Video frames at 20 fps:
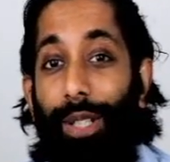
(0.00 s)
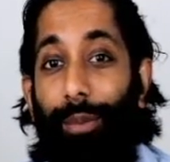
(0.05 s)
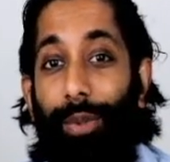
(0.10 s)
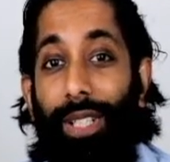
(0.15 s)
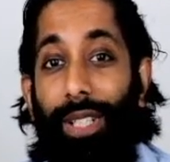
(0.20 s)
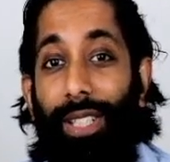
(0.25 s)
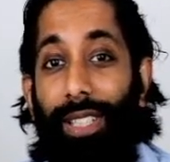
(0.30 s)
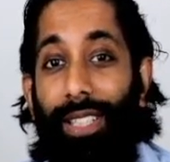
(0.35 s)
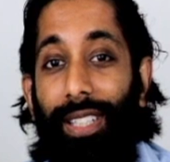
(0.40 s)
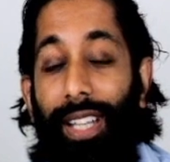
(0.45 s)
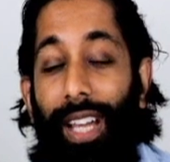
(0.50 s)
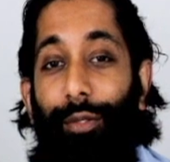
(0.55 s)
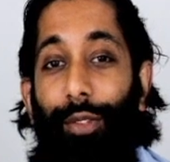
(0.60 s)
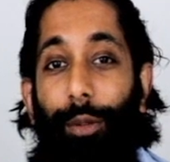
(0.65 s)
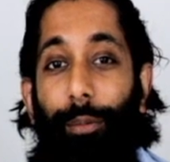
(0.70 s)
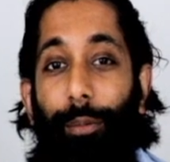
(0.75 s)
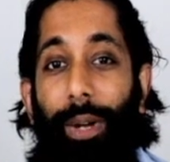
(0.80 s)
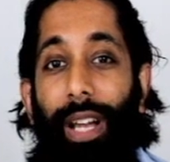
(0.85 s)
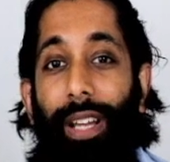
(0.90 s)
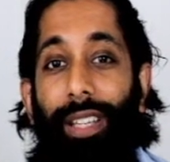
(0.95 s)
we can have you
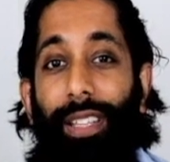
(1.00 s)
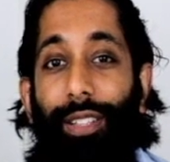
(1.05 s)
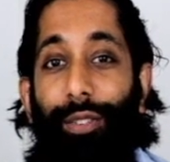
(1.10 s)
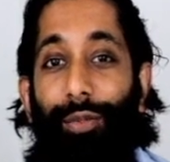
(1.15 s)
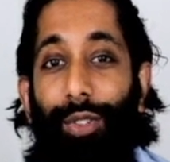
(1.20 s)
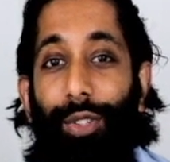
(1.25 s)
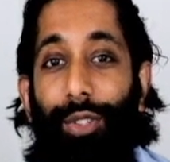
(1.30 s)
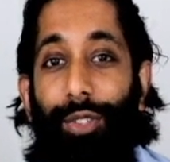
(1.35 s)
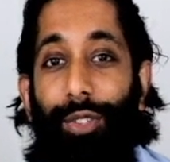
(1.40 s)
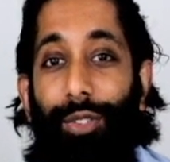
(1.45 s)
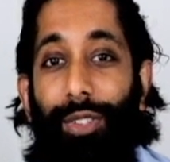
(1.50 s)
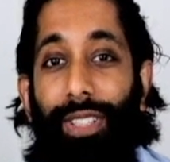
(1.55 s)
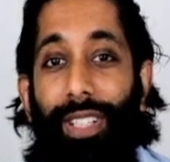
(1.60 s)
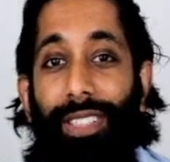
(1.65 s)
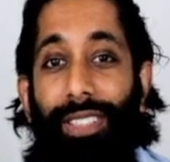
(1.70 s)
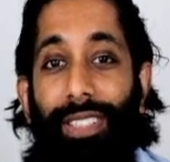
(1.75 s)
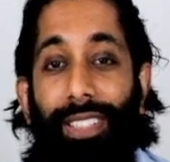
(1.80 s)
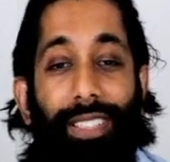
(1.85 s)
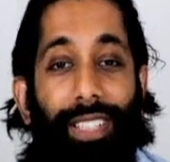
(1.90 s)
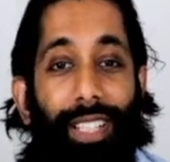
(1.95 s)
back in the future and
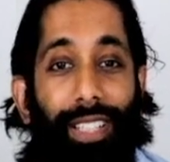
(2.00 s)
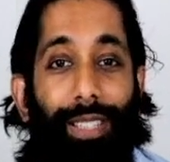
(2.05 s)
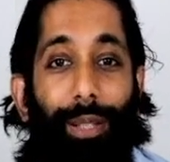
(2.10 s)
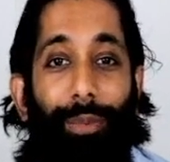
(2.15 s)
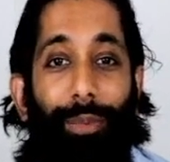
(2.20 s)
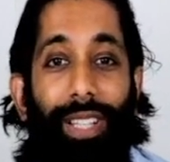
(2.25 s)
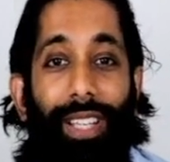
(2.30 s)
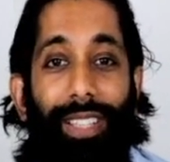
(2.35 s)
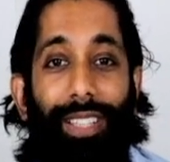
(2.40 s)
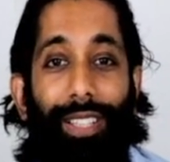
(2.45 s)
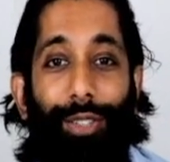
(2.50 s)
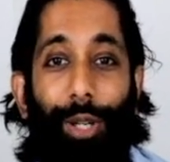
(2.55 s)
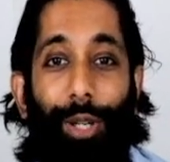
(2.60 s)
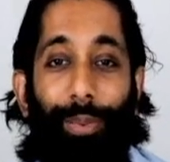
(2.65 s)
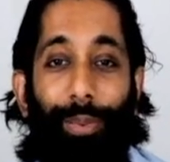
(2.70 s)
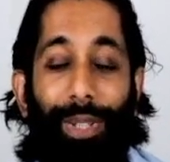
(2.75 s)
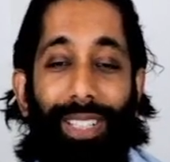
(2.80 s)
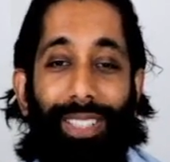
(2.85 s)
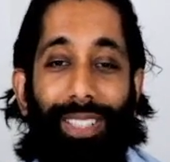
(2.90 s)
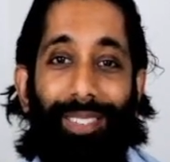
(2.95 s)
discuss some of the other
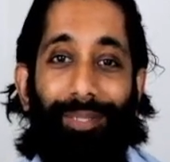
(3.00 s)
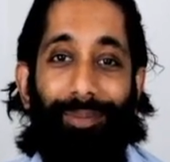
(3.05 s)
topics.